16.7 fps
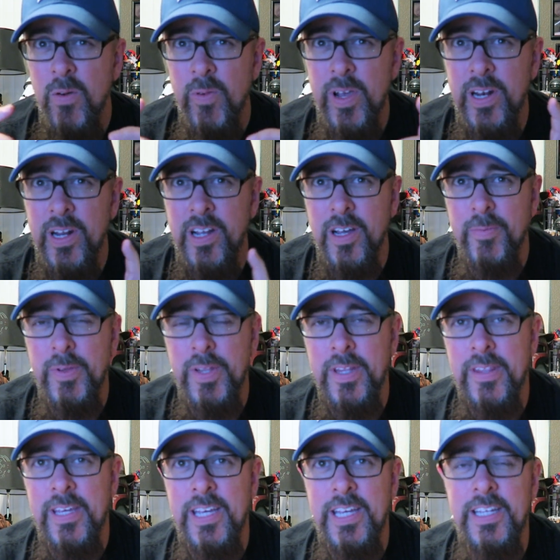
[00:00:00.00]
we had a couple
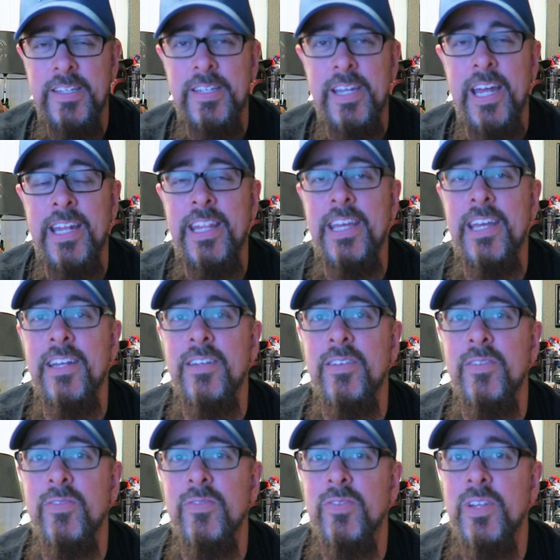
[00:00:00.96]
of things at the end
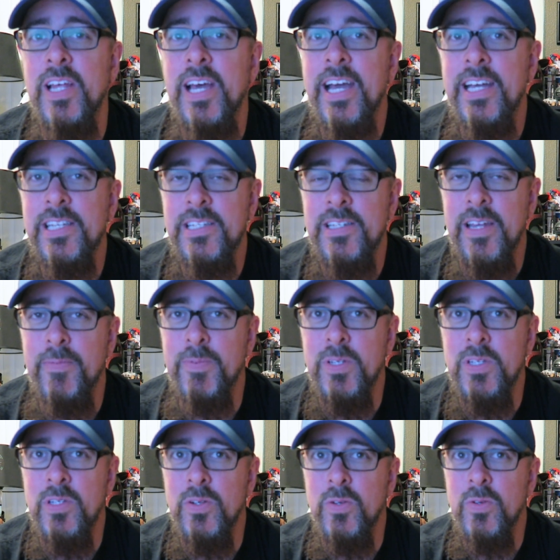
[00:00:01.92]
of last
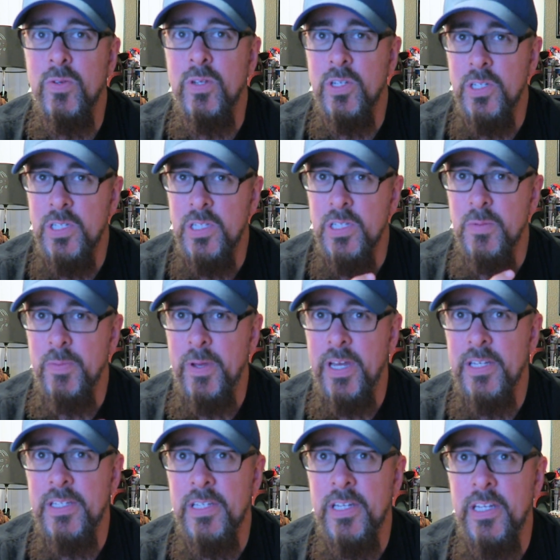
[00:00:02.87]
episode, just this
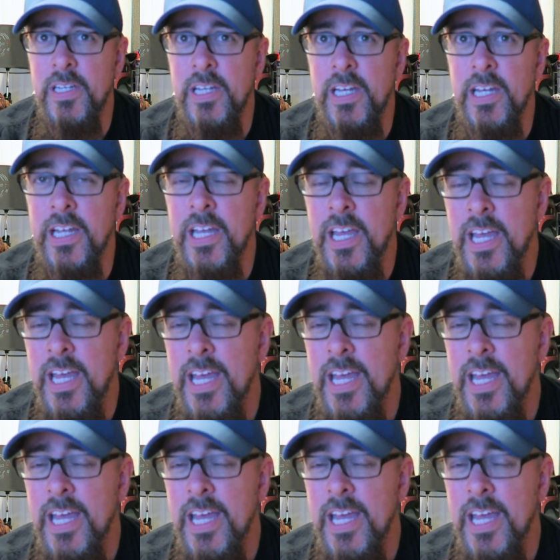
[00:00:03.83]
past Sunday,